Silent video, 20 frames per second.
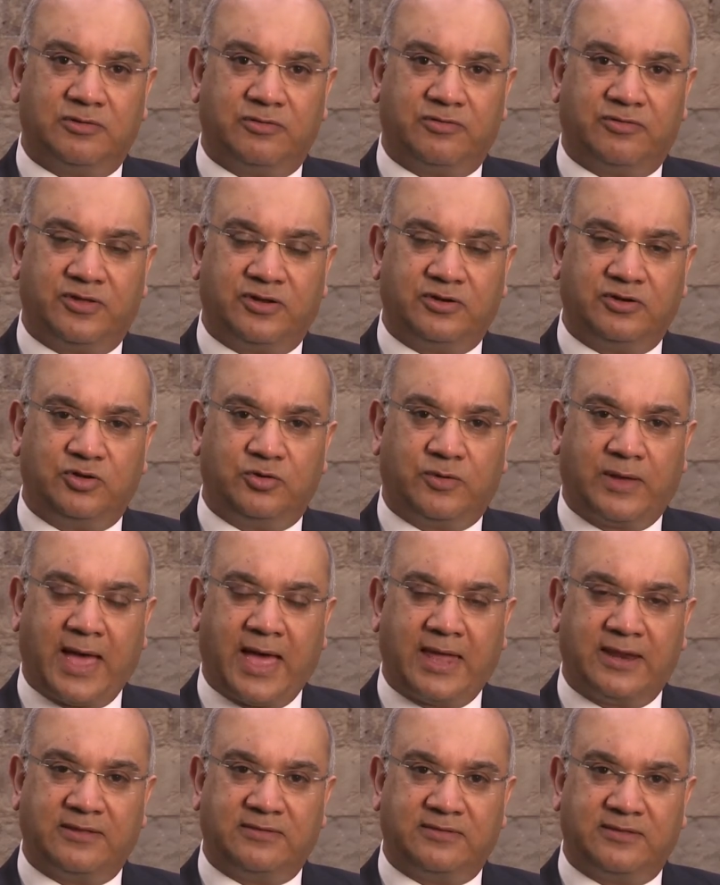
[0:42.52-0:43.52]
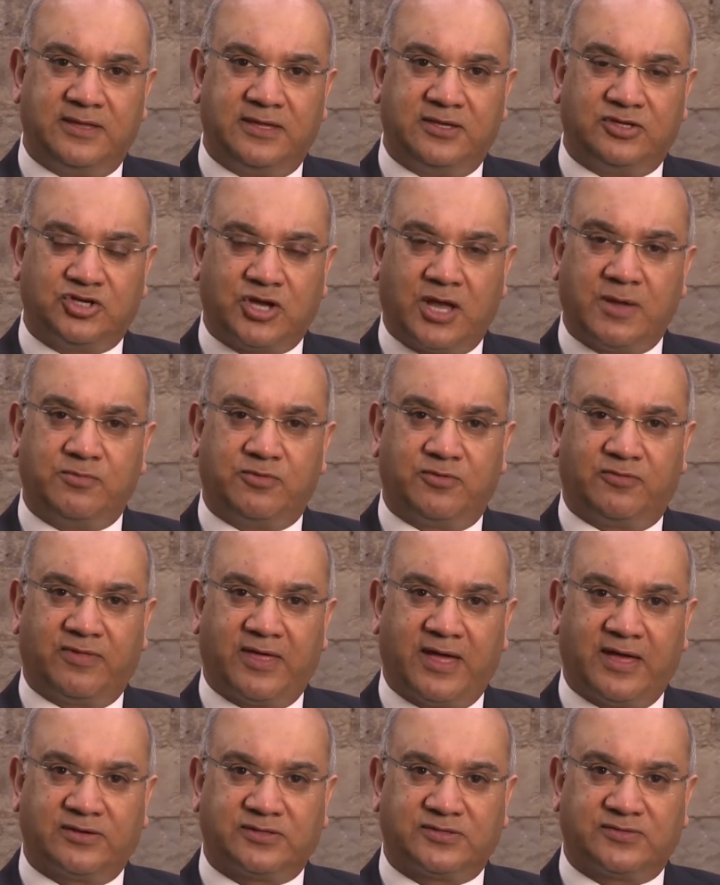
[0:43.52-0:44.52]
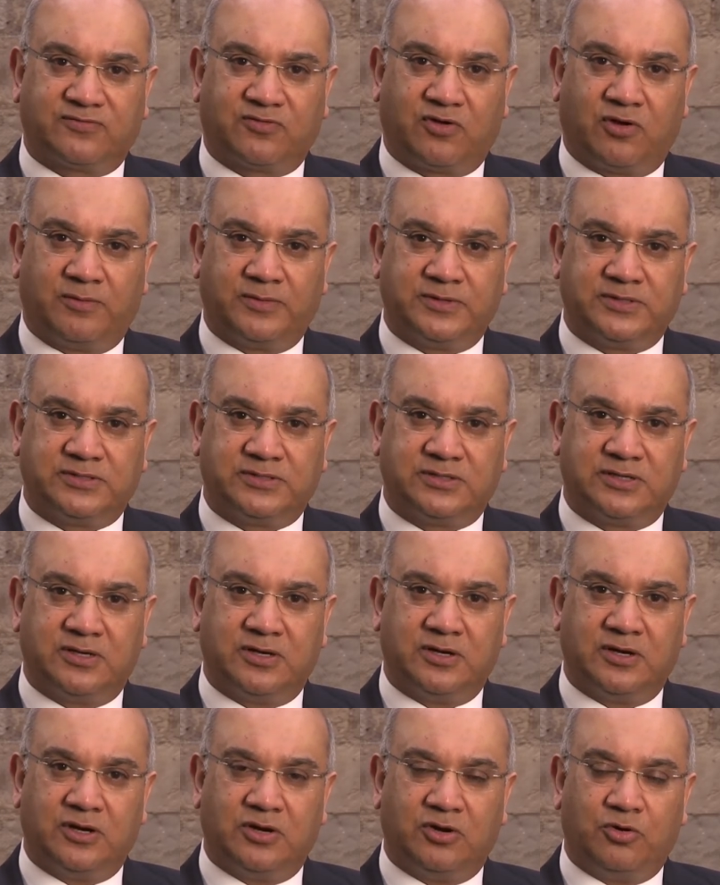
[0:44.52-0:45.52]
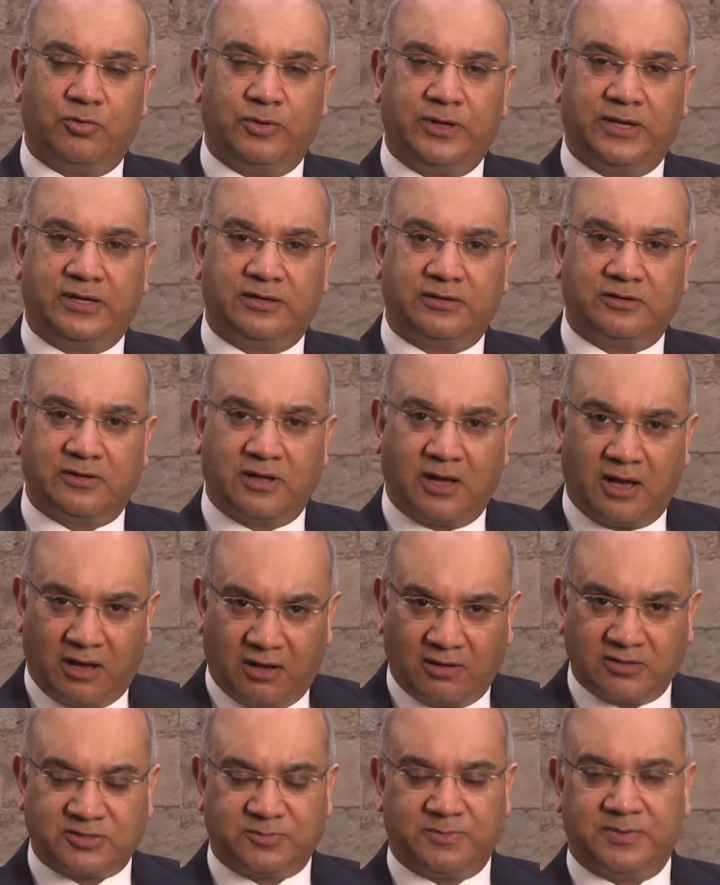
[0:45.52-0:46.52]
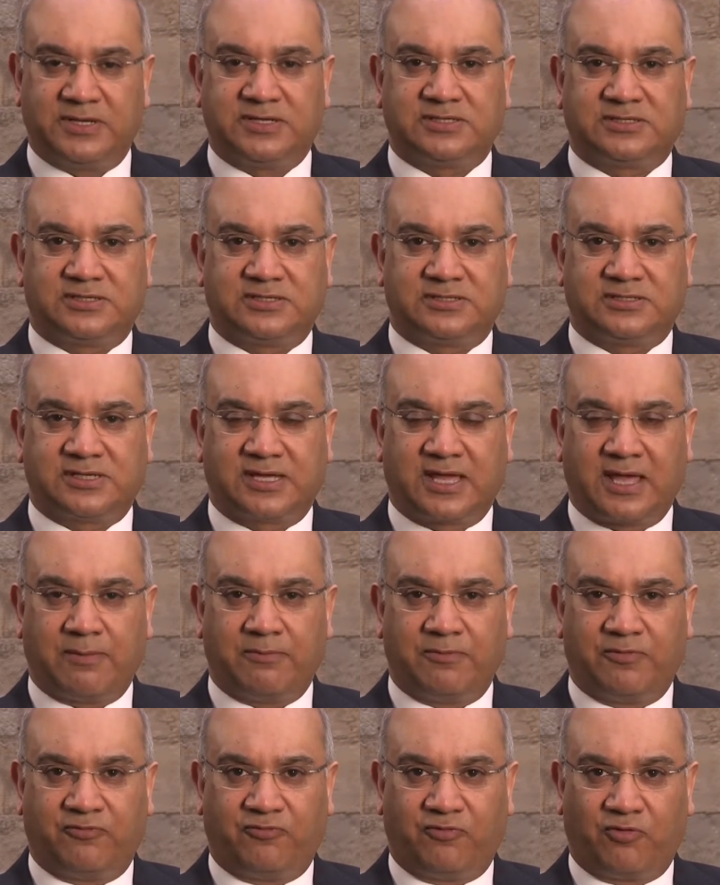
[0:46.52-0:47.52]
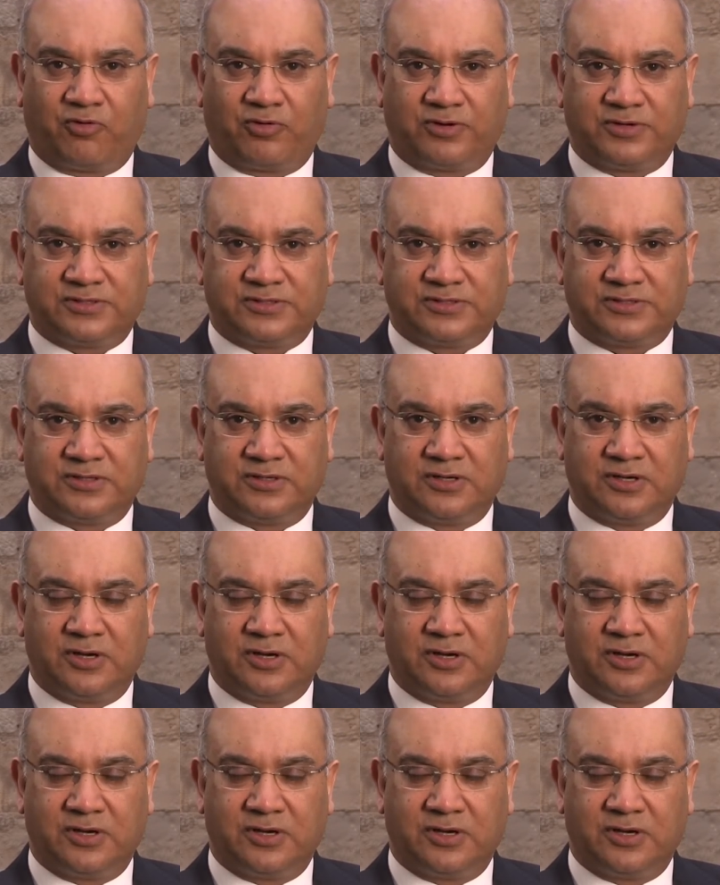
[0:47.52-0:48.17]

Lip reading: than you can in the chamber of the House of Commons. We can ask ministers to come before us.